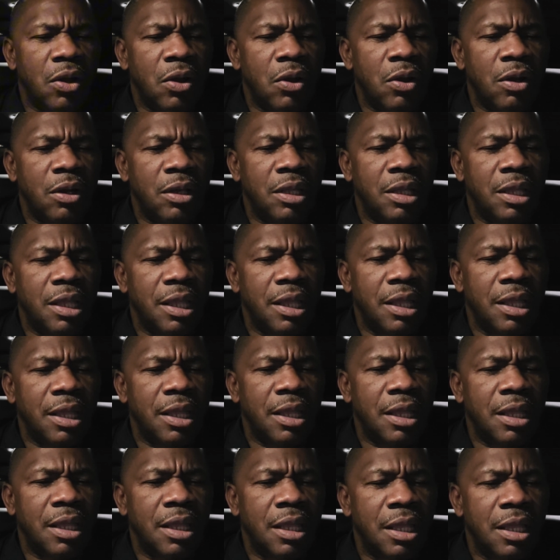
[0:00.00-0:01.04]

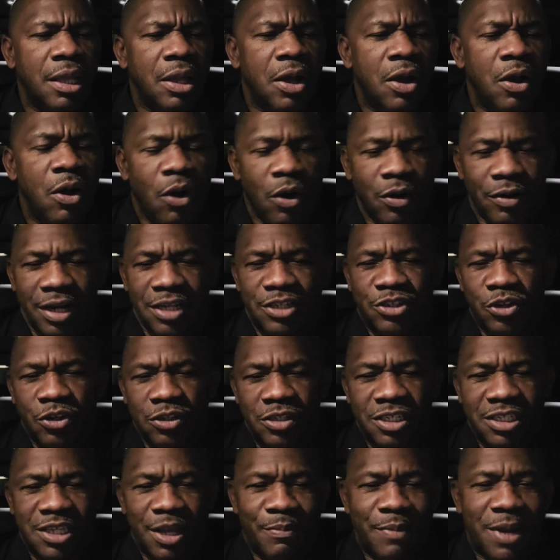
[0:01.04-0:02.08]
Okay. All right. So,
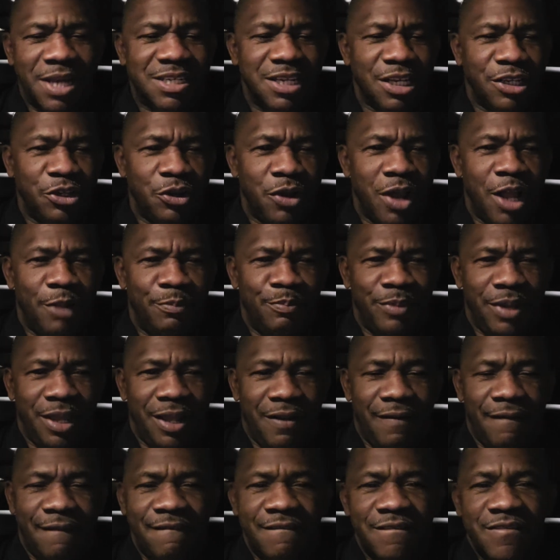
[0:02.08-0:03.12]
Sister Master, you help me,
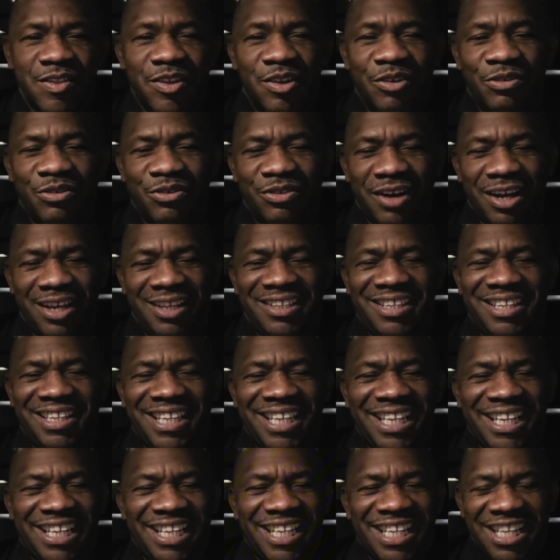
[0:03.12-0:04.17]
yeah? Right.
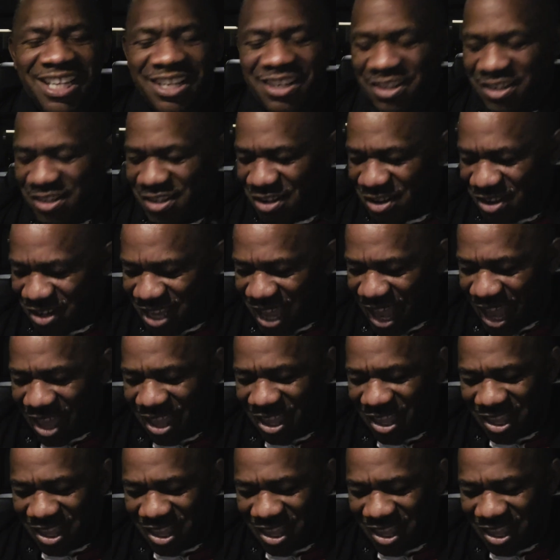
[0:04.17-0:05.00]
Okay.